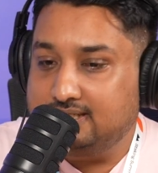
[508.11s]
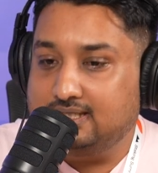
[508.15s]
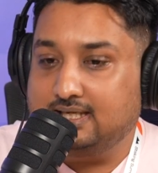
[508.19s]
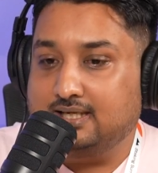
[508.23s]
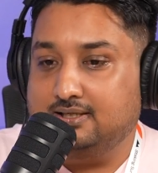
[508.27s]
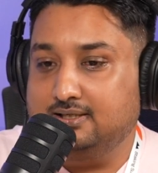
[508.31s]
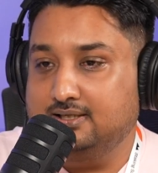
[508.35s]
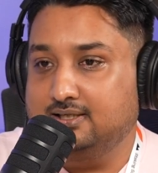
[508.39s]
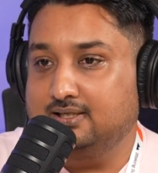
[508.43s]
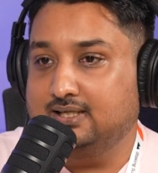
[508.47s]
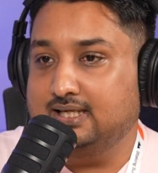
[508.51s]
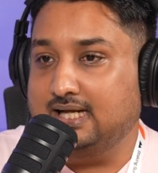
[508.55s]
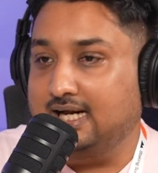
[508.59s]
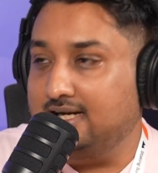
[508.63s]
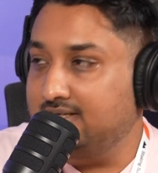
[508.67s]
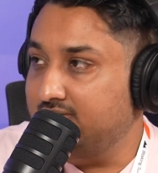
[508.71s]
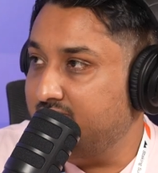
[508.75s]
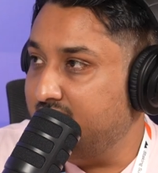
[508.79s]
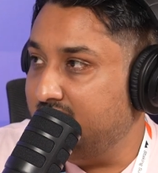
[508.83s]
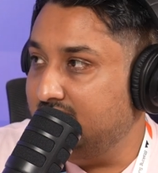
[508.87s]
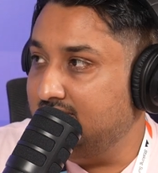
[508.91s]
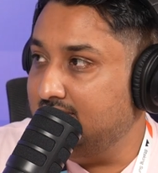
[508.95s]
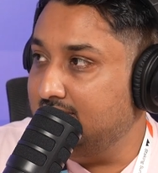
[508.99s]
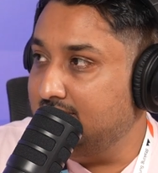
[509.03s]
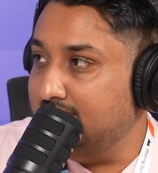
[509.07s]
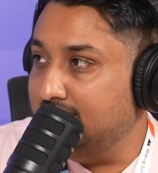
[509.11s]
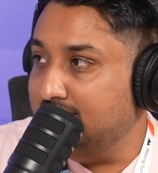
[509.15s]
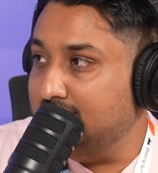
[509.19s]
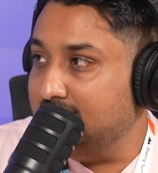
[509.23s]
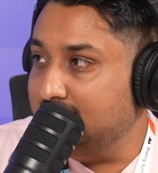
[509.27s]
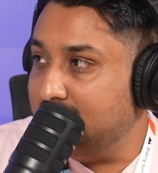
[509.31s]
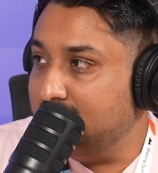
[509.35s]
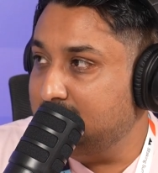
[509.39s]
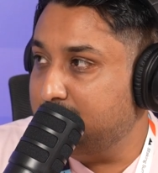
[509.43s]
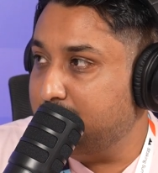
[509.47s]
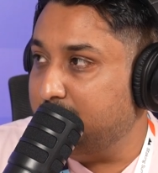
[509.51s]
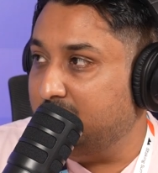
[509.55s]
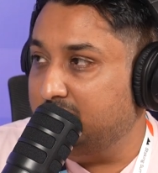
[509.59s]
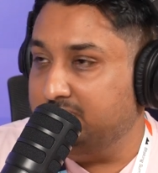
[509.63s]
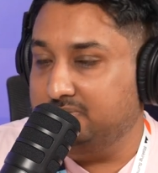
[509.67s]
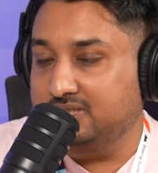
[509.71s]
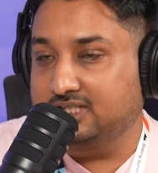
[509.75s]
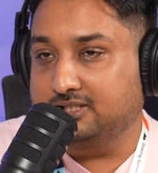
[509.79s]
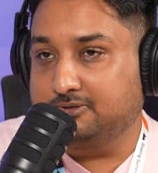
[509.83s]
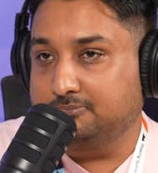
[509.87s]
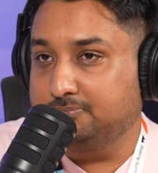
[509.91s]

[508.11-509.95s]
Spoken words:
And that training data is public,